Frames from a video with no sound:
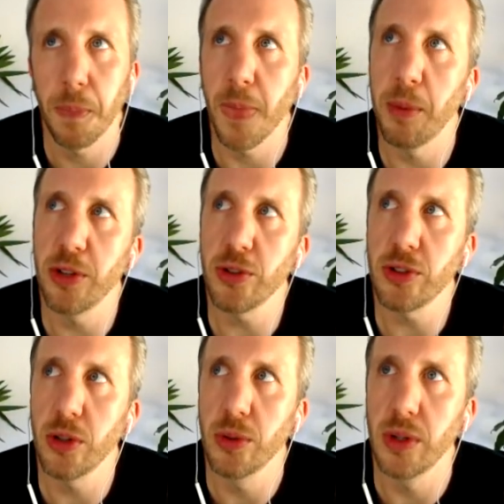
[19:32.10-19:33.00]
but it's
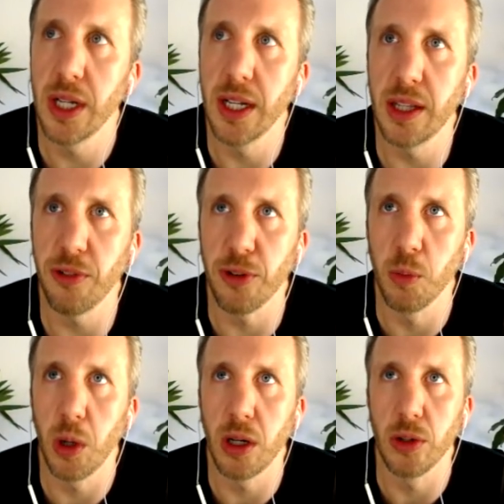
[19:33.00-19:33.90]
also in a different
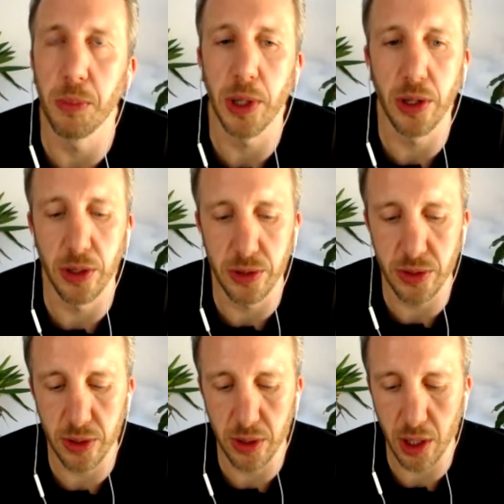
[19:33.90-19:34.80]
world
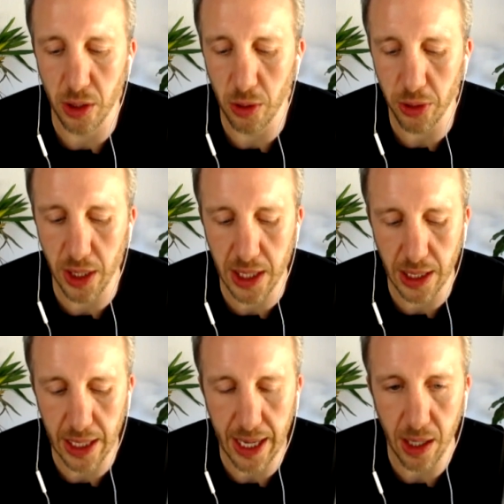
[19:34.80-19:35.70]
because you know you're
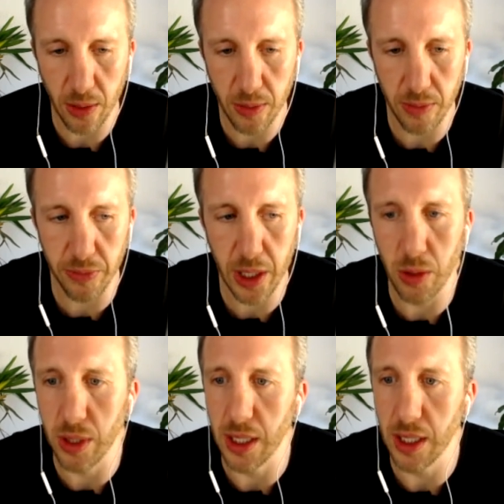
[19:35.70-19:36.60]
thinking now
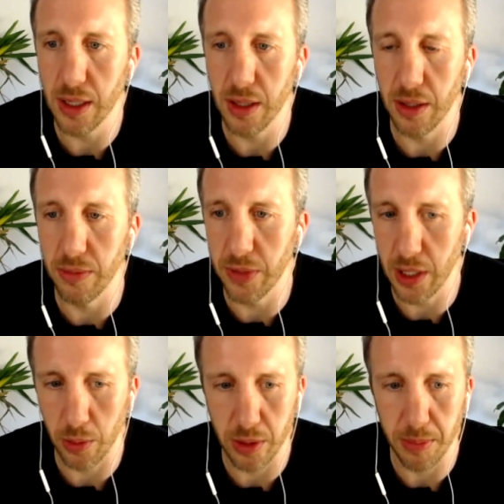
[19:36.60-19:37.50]
VOD and
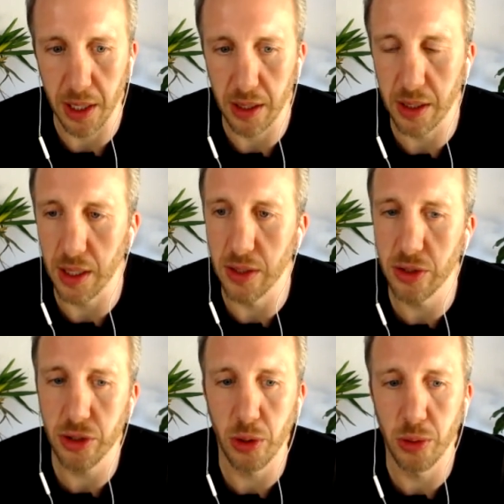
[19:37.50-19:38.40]
video on demand is
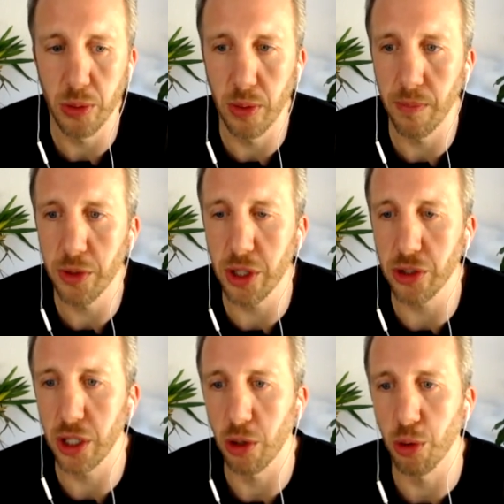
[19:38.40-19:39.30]
so
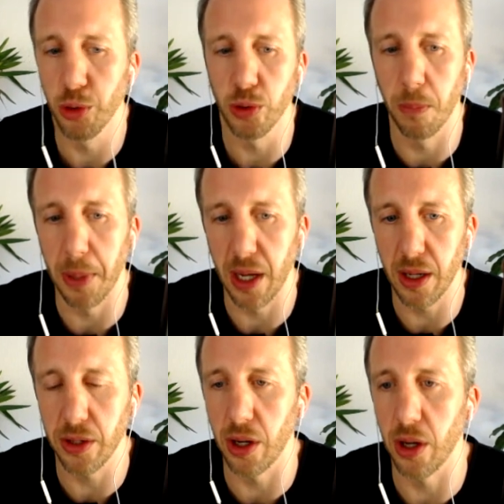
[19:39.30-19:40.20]
such a crucial
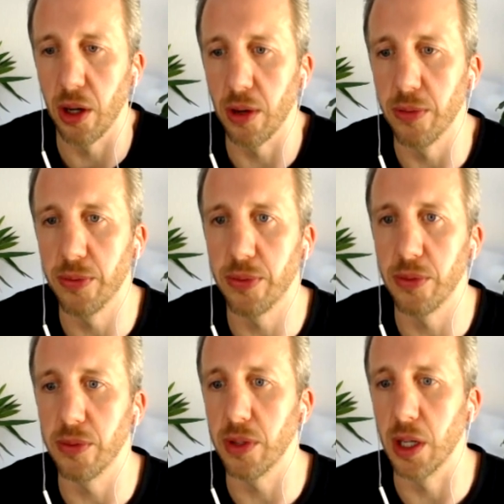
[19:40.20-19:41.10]
part of
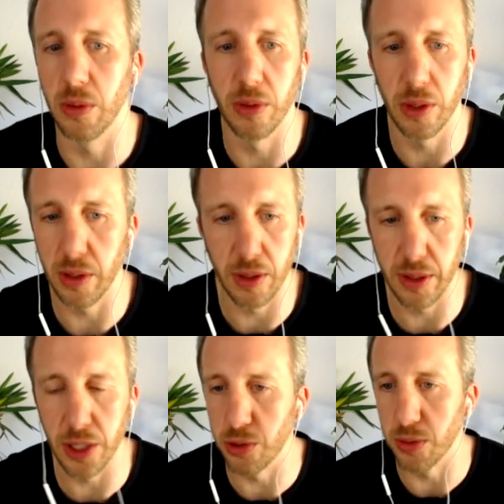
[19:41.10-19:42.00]
you know
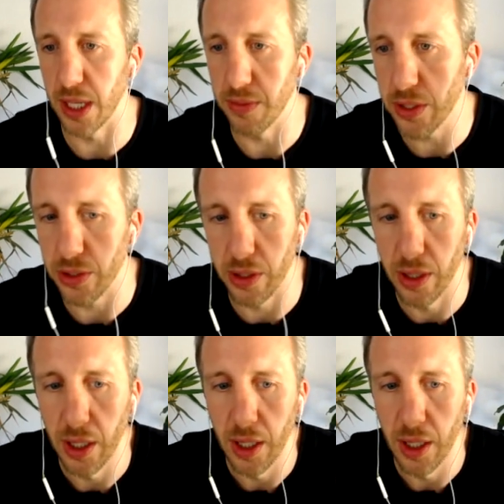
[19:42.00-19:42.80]
digital television,